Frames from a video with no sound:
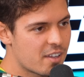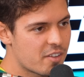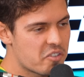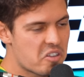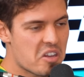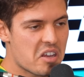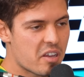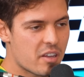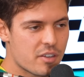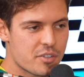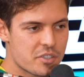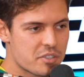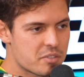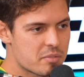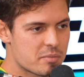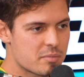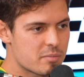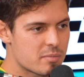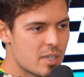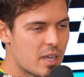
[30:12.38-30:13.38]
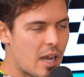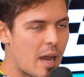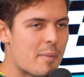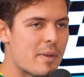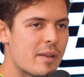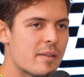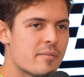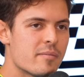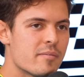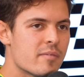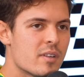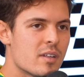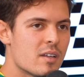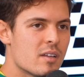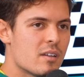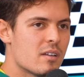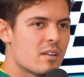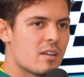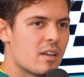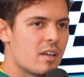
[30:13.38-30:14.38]
Yeah, just you I mean, know.
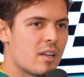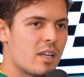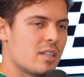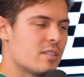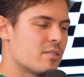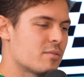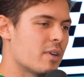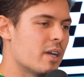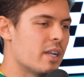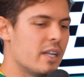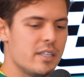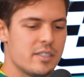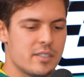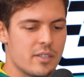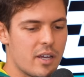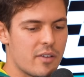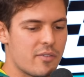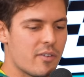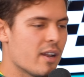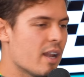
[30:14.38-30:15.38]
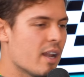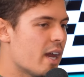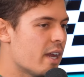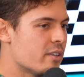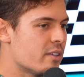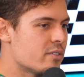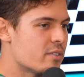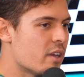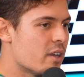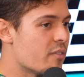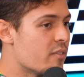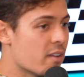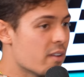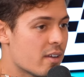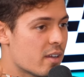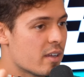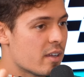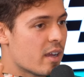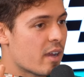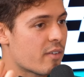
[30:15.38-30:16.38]
it's quite easy. You have lights. You have
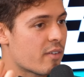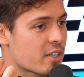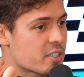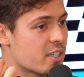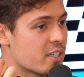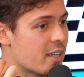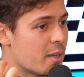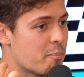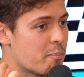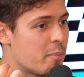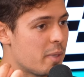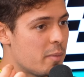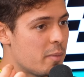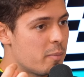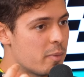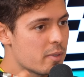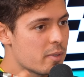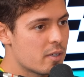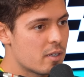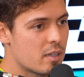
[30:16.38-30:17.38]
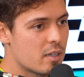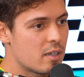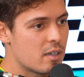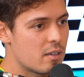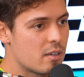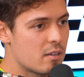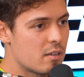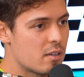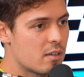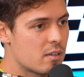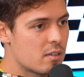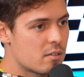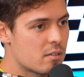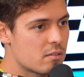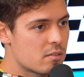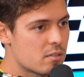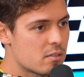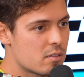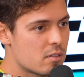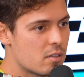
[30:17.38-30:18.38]
you have actually a beep uh, uh
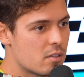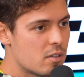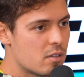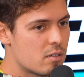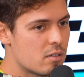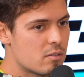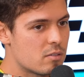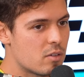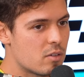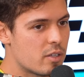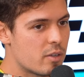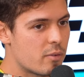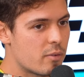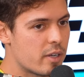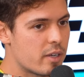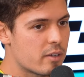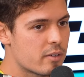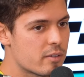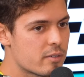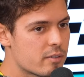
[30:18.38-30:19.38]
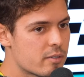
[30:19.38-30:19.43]
on the radio.